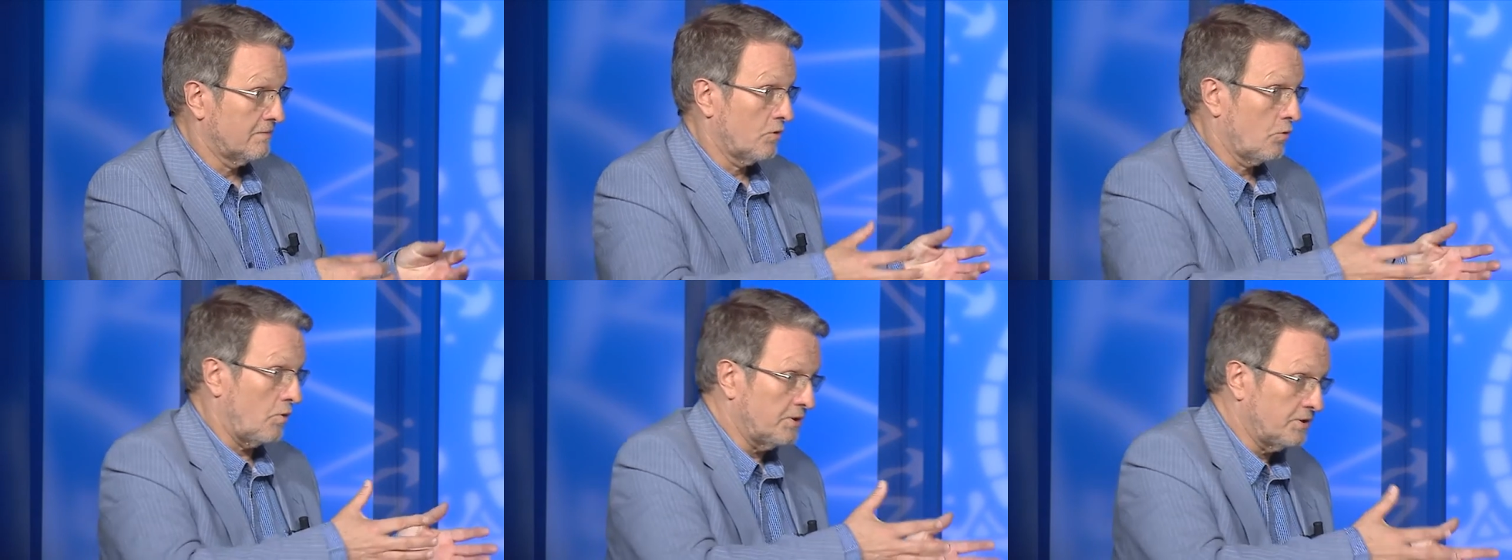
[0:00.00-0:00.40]

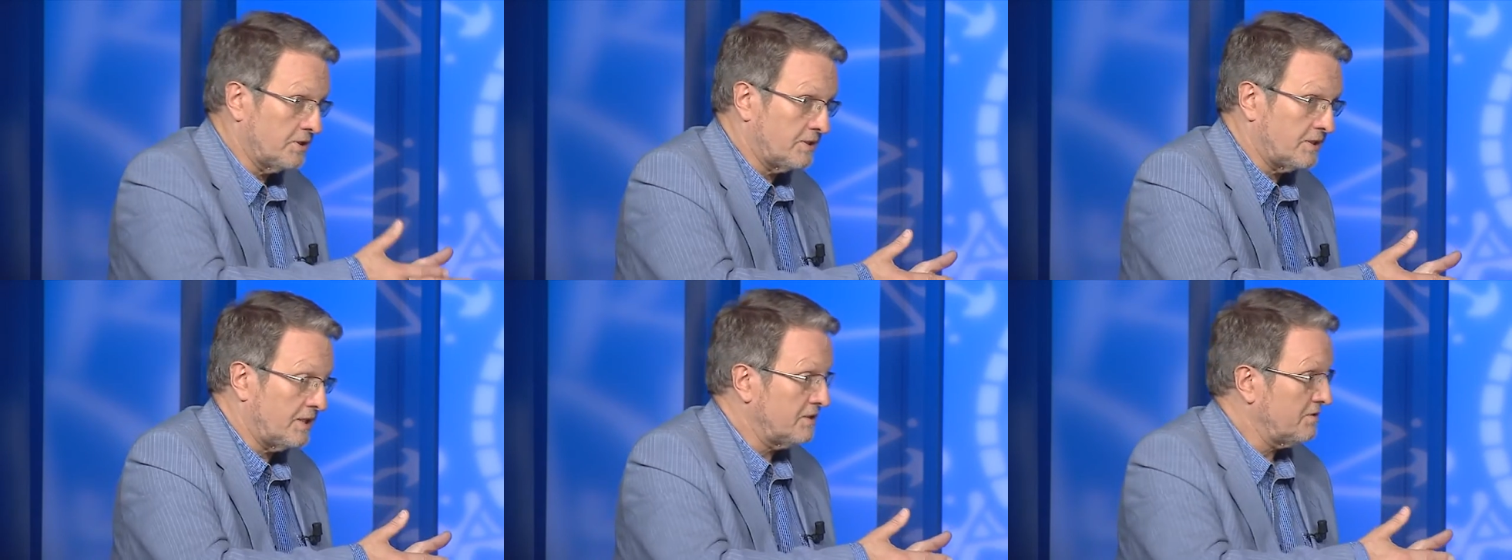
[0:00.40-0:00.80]

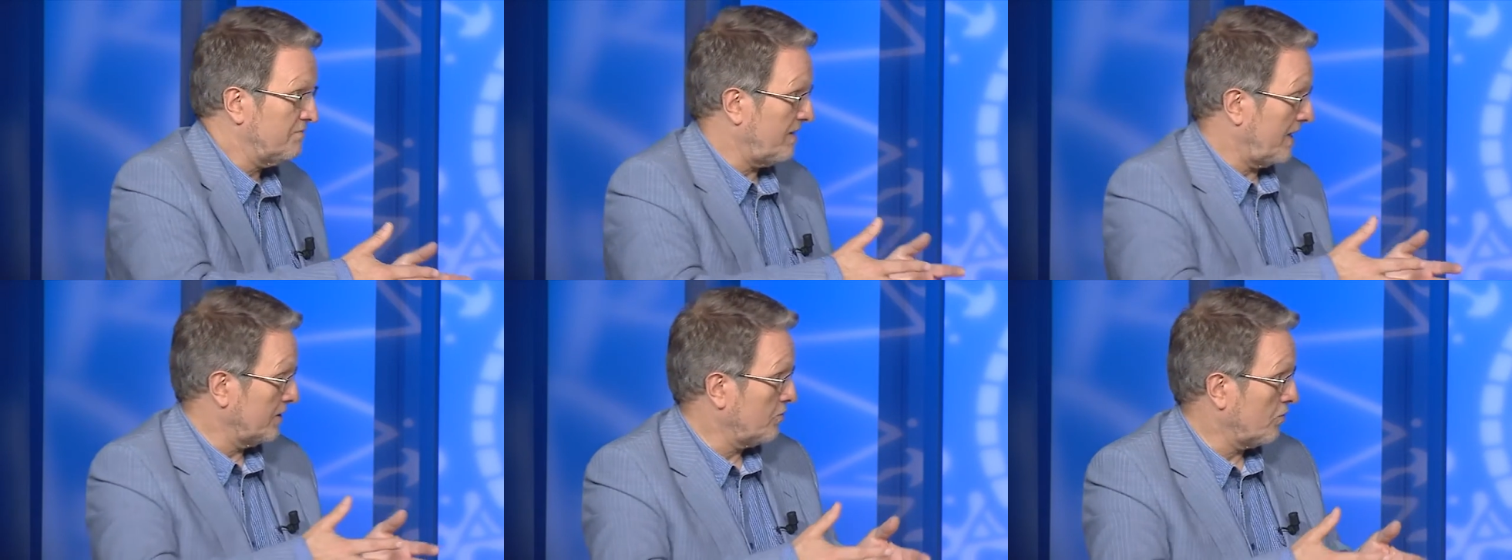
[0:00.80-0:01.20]
quantitative
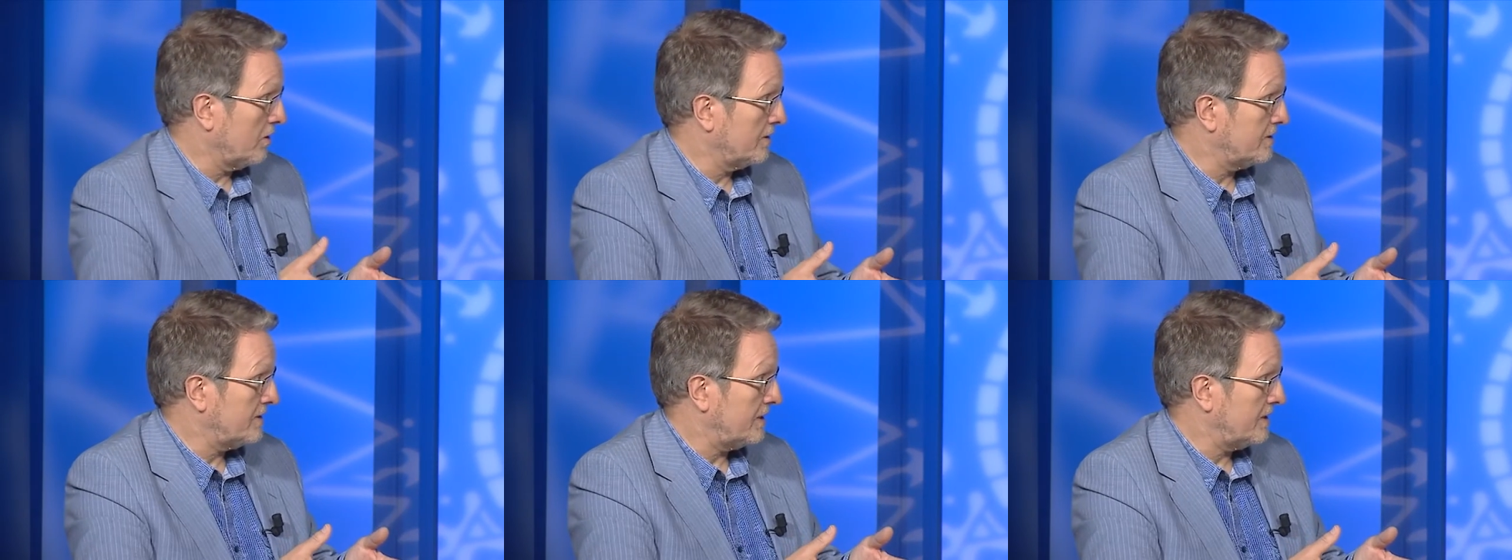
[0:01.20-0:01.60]
and
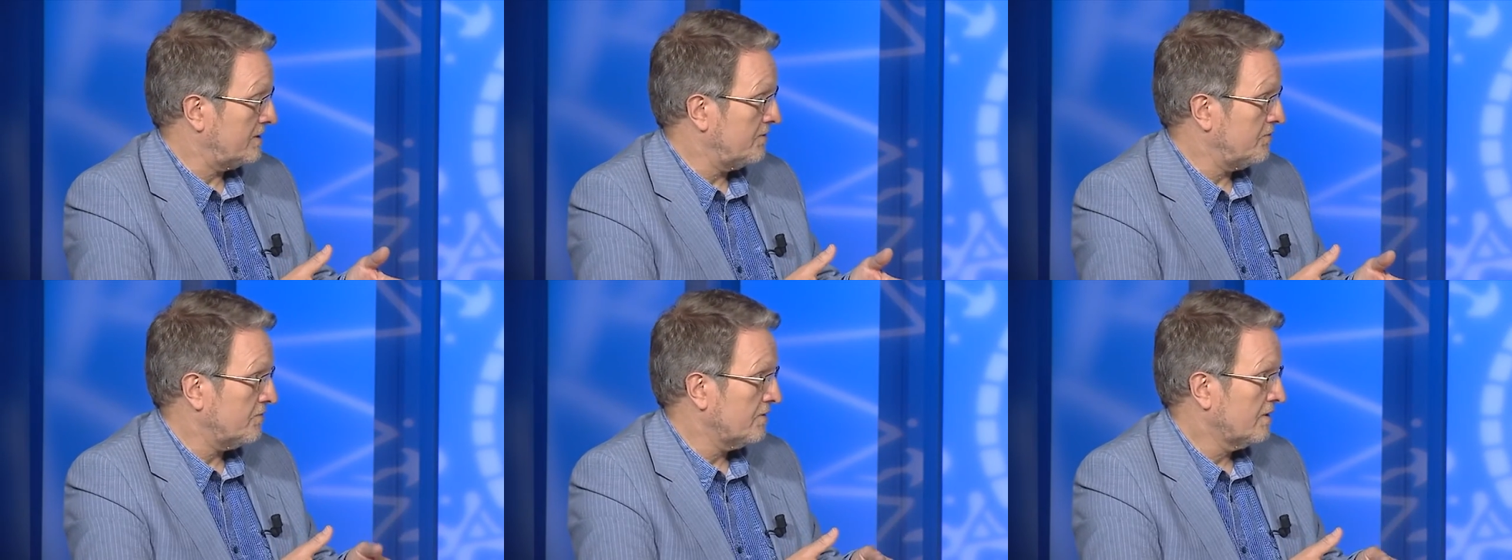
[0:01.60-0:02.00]

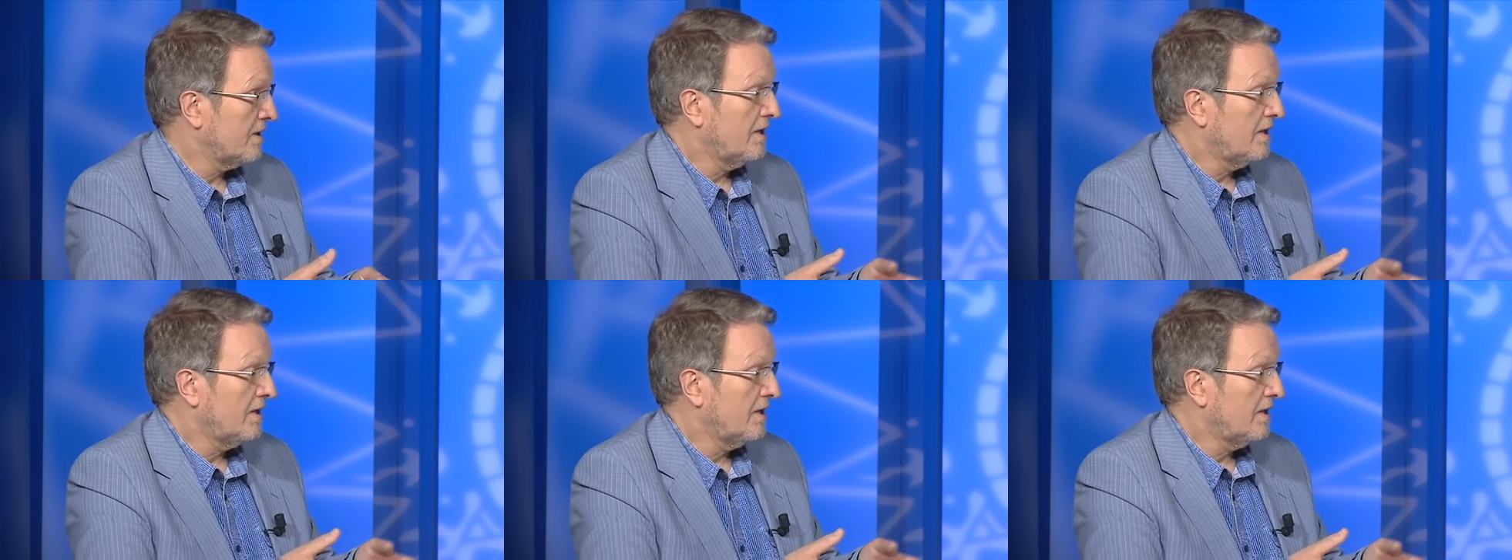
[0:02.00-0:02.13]
qualitative,